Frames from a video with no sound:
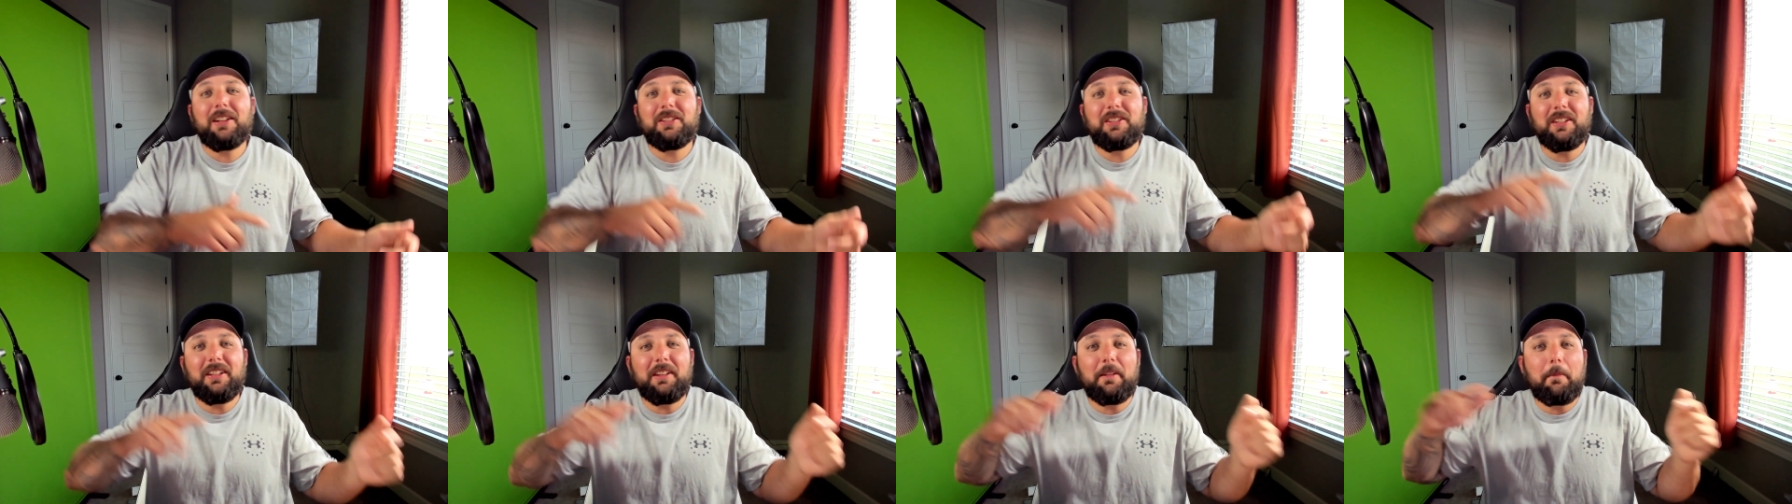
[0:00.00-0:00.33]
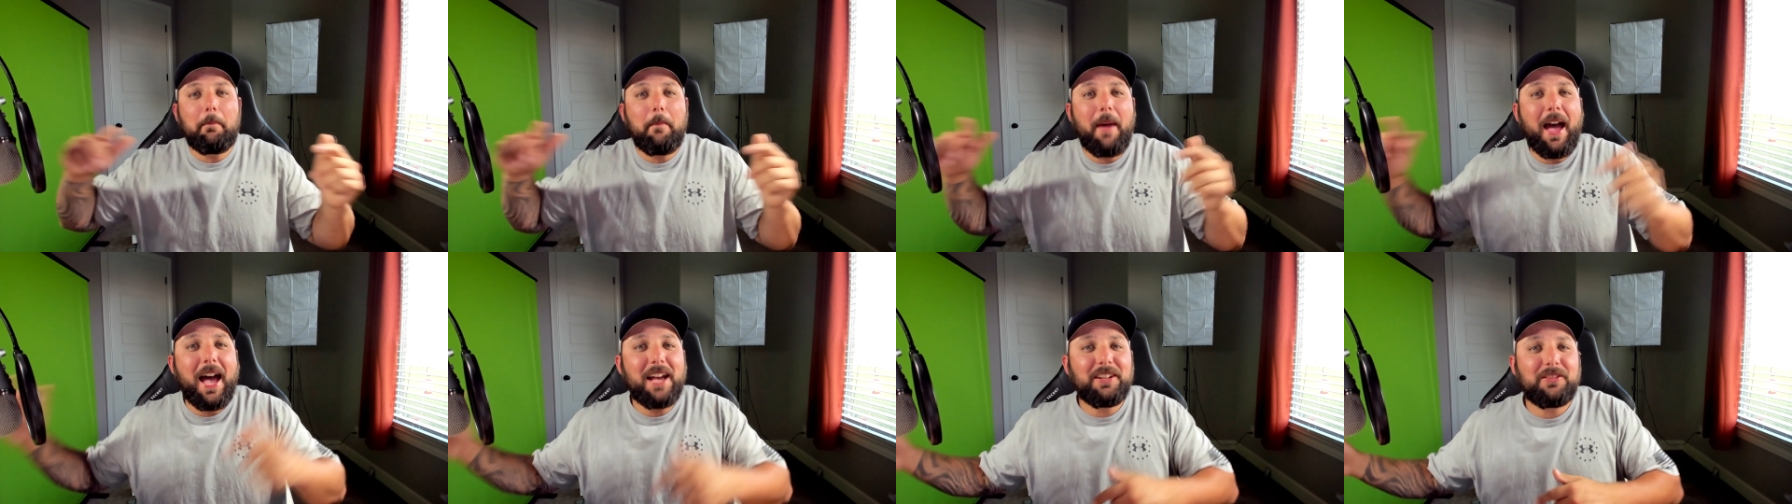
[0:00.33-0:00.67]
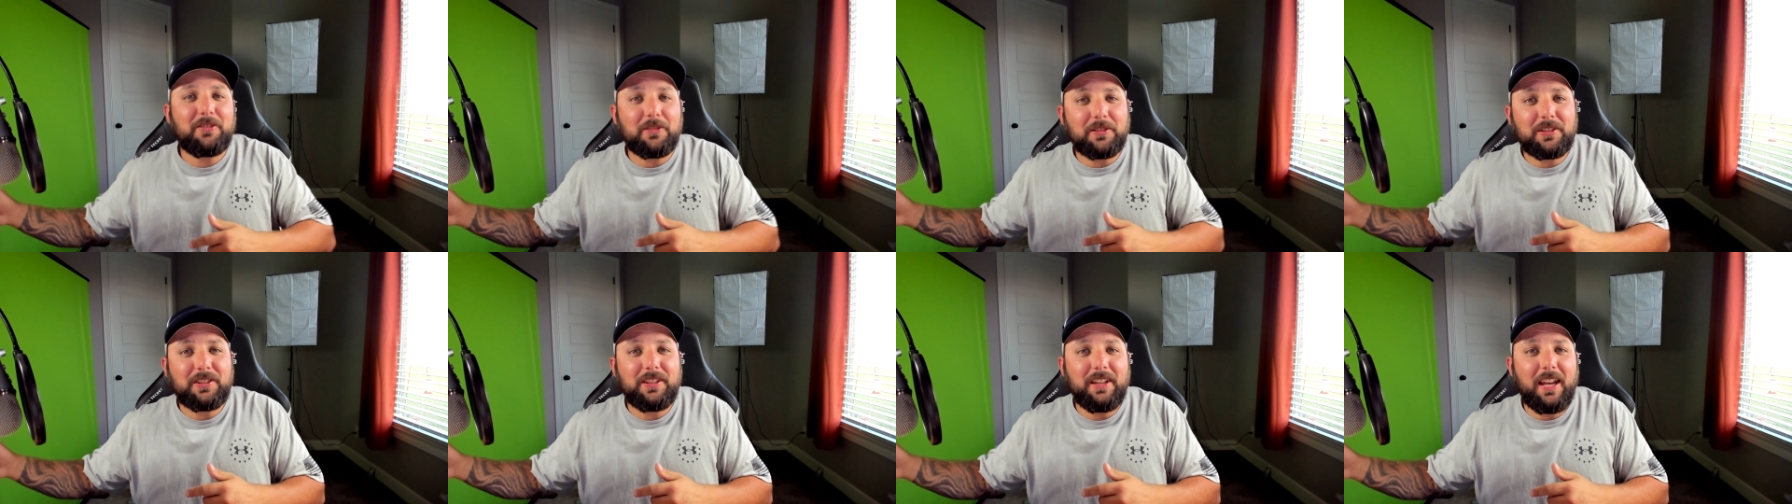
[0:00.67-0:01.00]
to the master
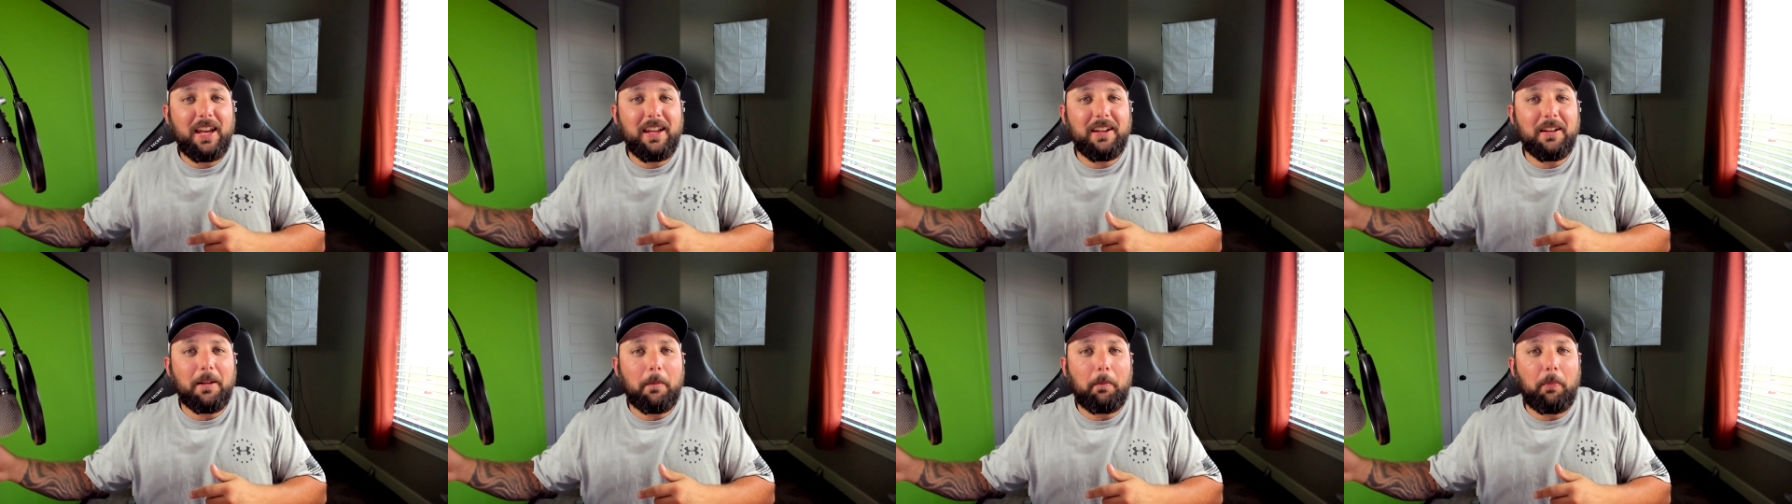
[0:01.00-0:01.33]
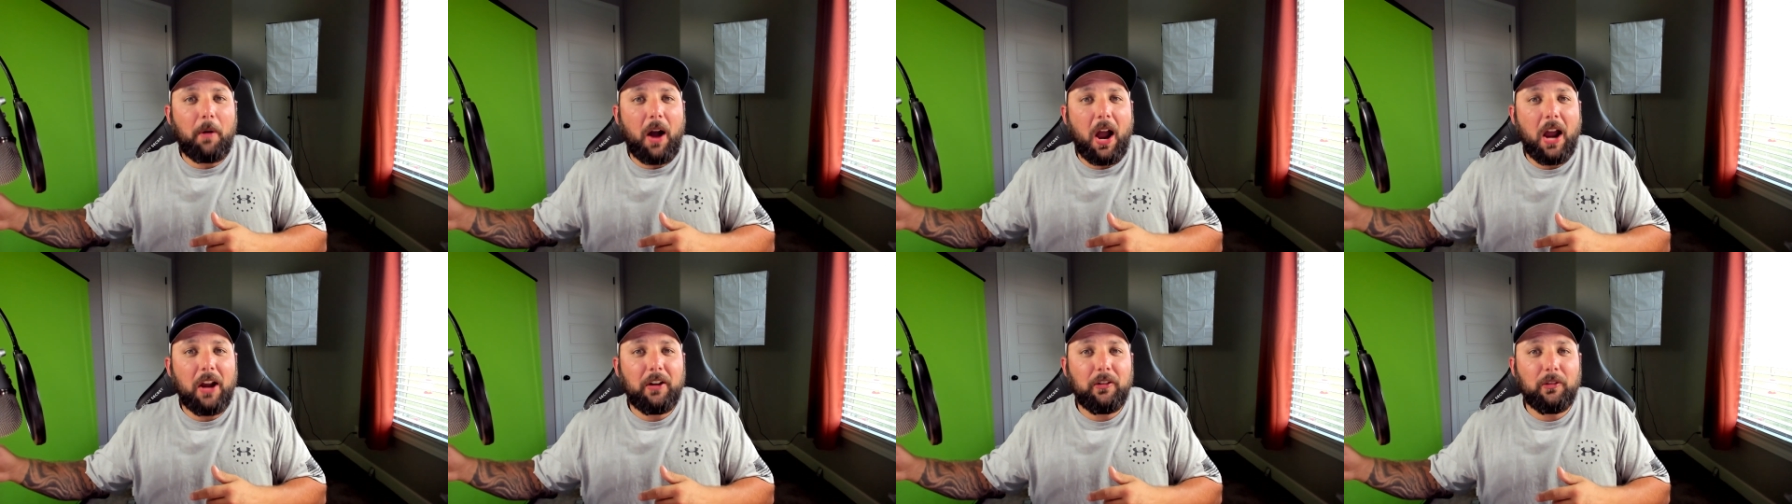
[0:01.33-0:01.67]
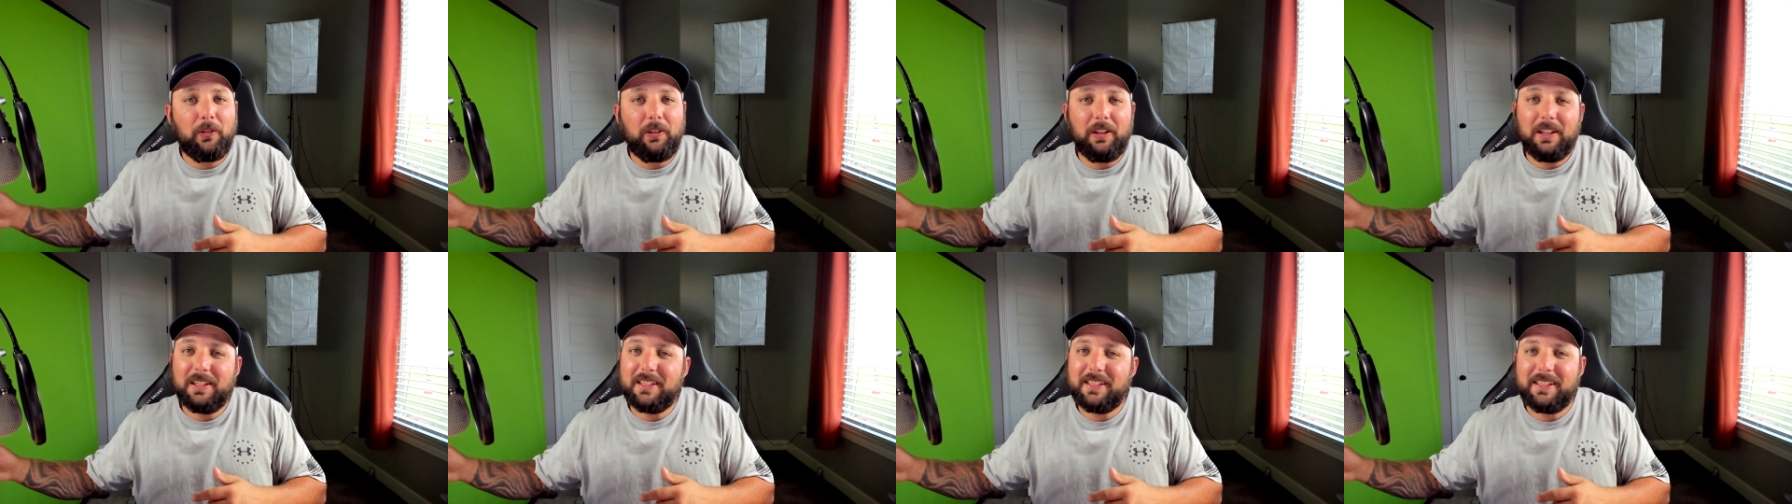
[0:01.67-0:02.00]
set and the binder.
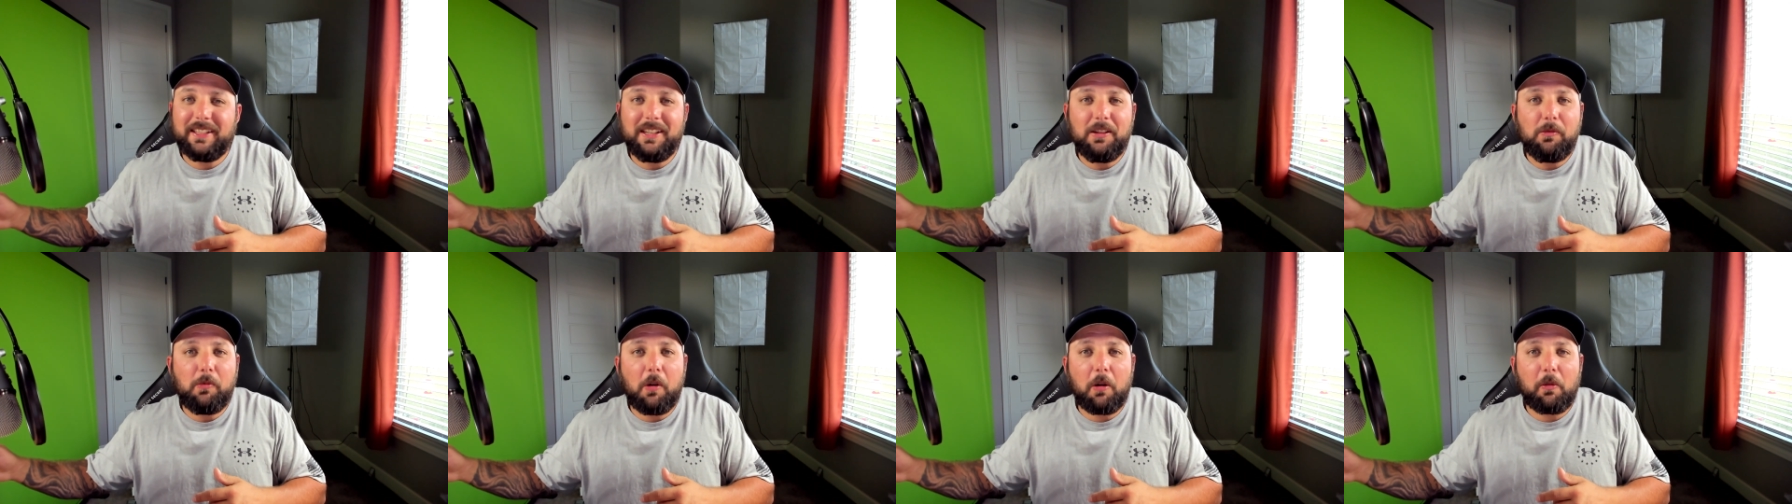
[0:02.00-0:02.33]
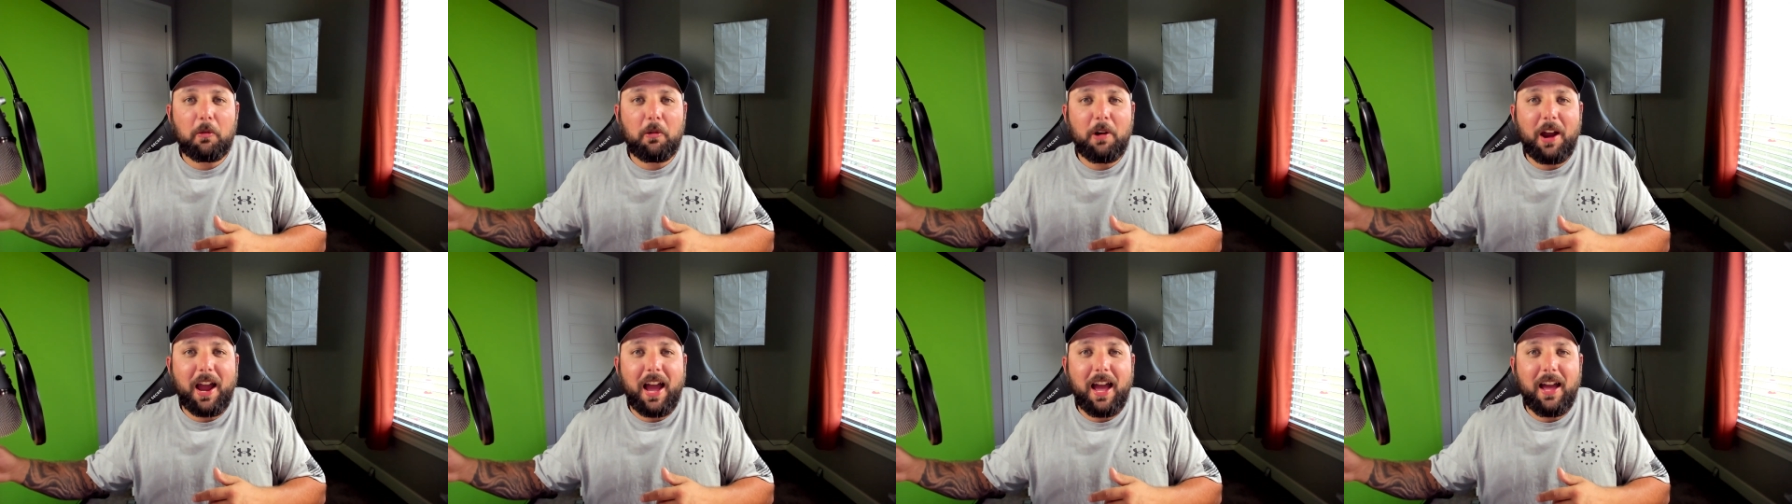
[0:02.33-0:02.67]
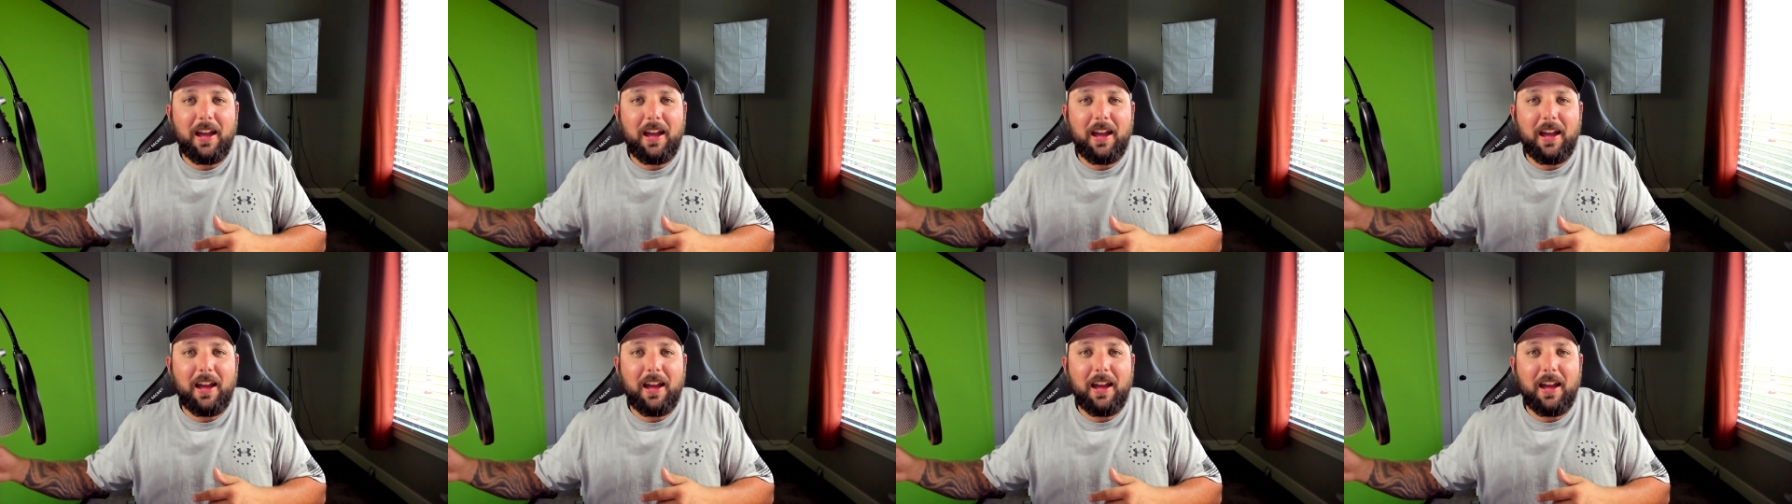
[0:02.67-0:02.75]
Let's see where we're at.